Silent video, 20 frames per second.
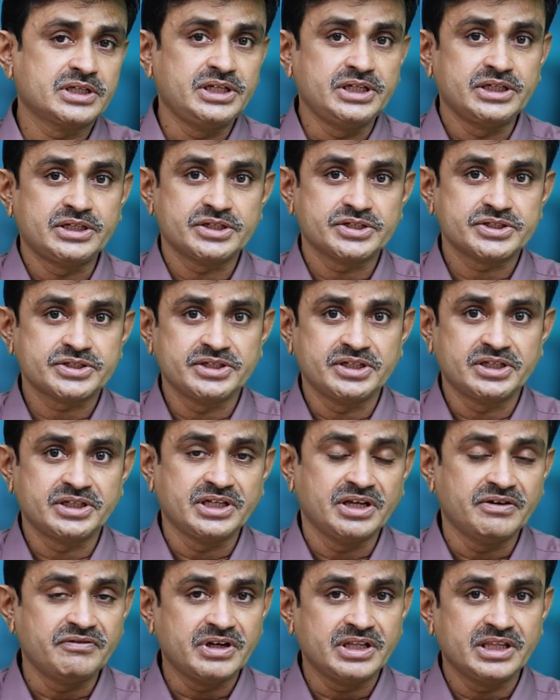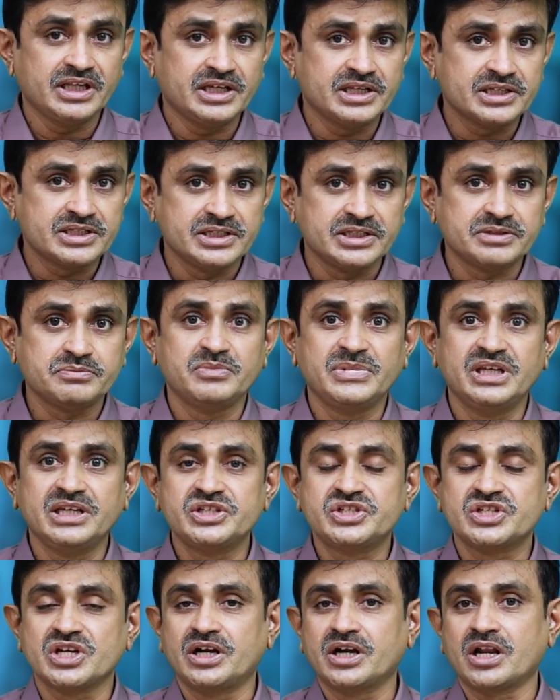interest earned, everything is being
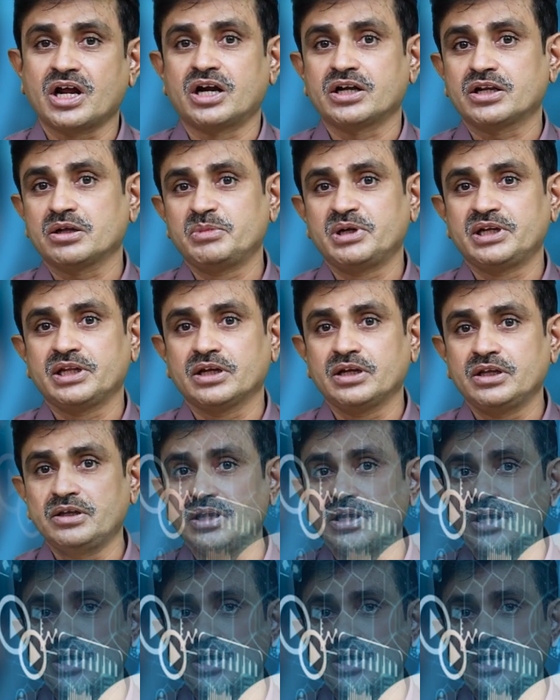shared automatically